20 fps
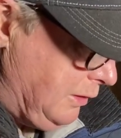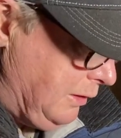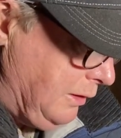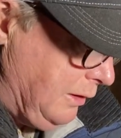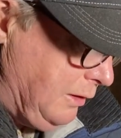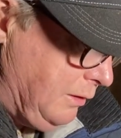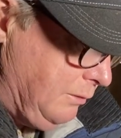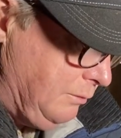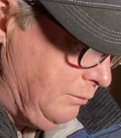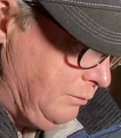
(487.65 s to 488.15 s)

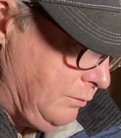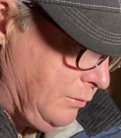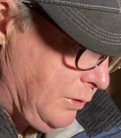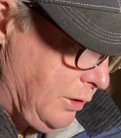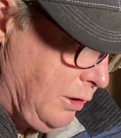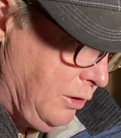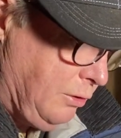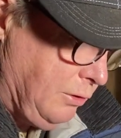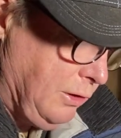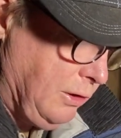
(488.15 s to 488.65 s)
you
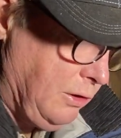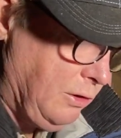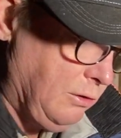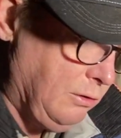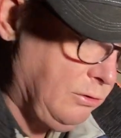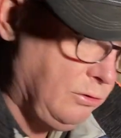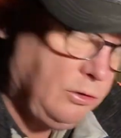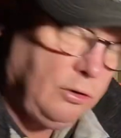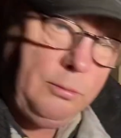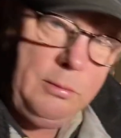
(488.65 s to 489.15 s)
can only
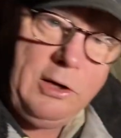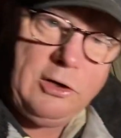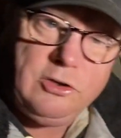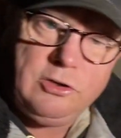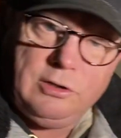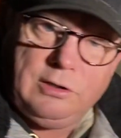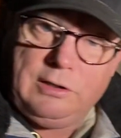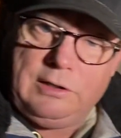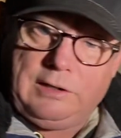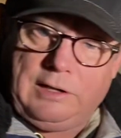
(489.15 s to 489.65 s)
do so
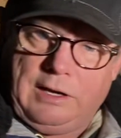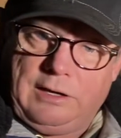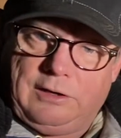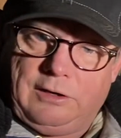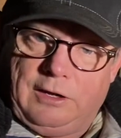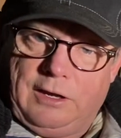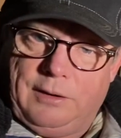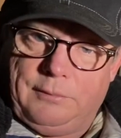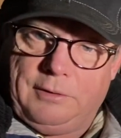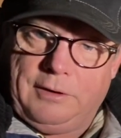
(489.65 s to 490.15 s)
much in the
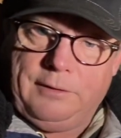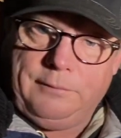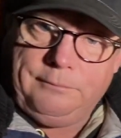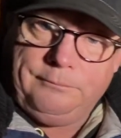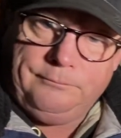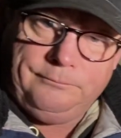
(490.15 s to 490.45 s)
daytime, eh?